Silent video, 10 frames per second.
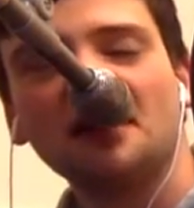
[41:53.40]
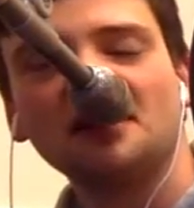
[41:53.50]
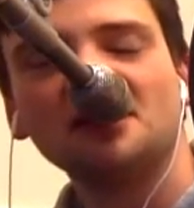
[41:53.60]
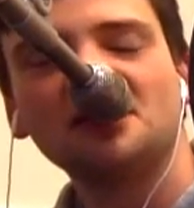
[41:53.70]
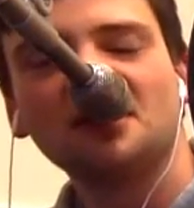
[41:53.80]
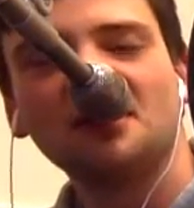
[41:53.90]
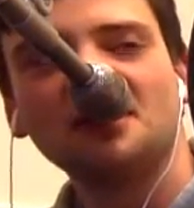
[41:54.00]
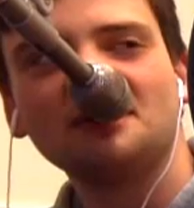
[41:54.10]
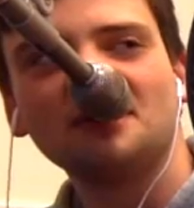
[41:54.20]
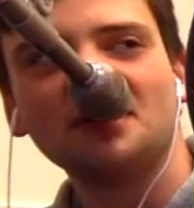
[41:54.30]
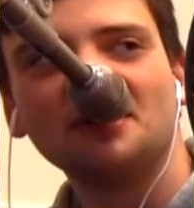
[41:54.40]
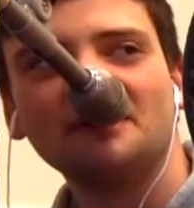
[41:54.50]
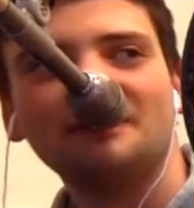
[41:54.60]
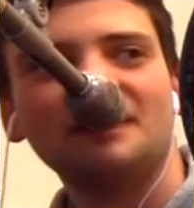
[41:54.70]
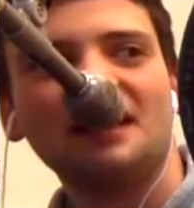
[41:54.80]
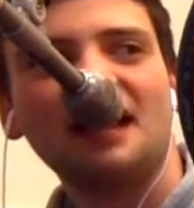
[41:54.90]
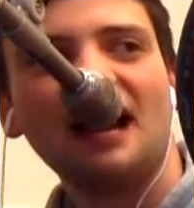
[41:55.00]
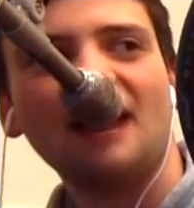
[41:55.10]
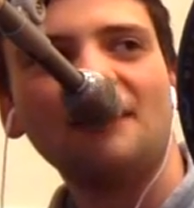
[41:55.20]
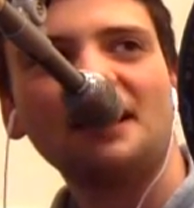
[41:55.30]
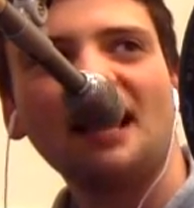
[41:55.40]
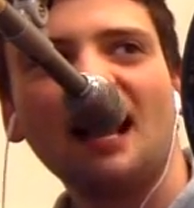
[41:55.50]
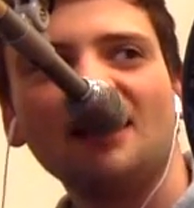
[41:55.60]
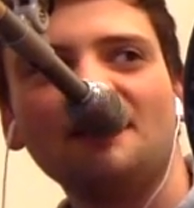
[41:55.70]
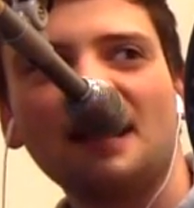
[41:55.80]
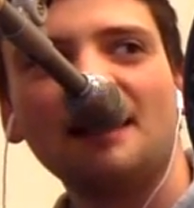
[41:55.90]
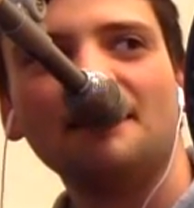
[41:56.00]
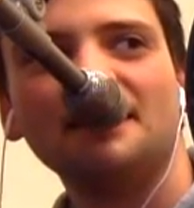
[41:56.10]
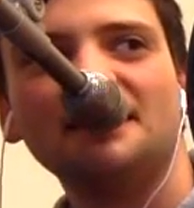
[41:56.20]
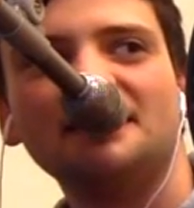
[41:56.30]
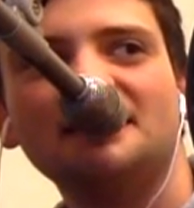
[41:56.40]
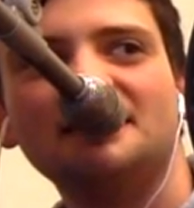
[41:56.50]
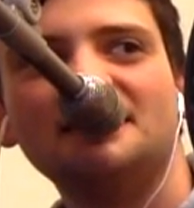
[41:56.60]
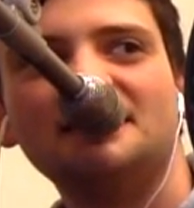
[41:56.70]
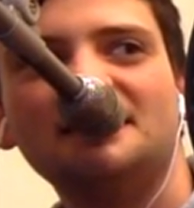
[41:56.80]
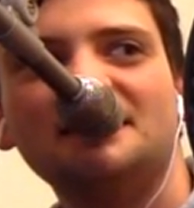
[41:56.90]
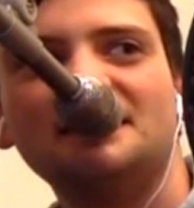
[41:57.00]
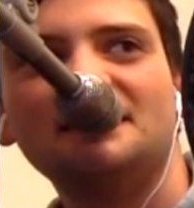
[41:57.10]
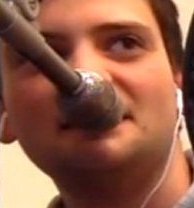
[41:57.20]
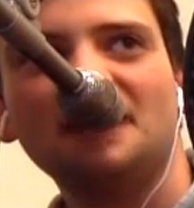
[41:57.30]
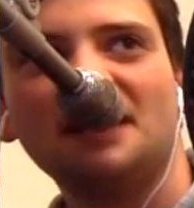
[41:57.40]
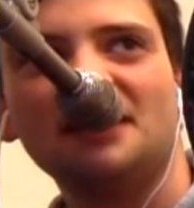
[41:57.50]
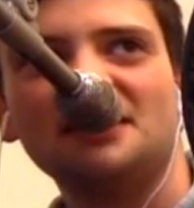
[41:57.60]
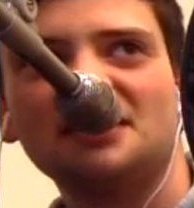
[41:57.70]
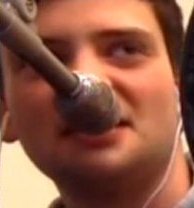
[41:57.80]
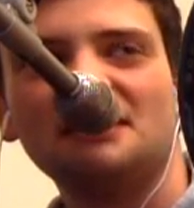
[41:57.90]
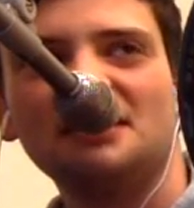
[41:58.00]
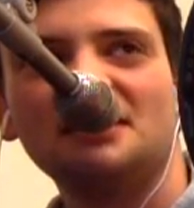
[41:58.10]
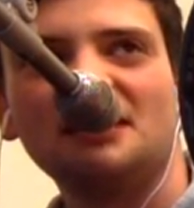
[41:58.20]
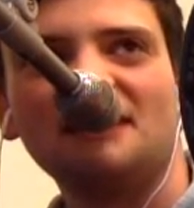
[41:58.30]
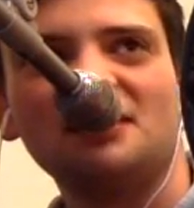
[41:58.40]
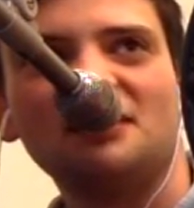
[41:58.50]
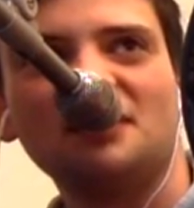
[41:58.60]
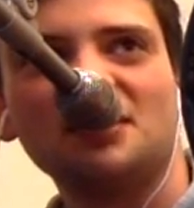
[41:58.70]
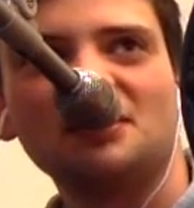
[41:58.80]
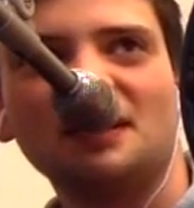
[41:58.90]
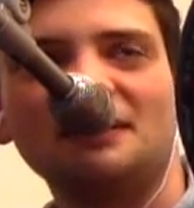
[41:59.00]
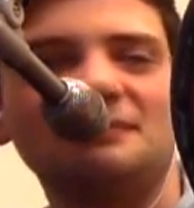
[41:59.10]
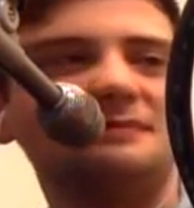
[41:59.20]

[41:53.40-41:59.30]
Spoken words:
this is the question for you. How many Alabama players are going to be drafted first round?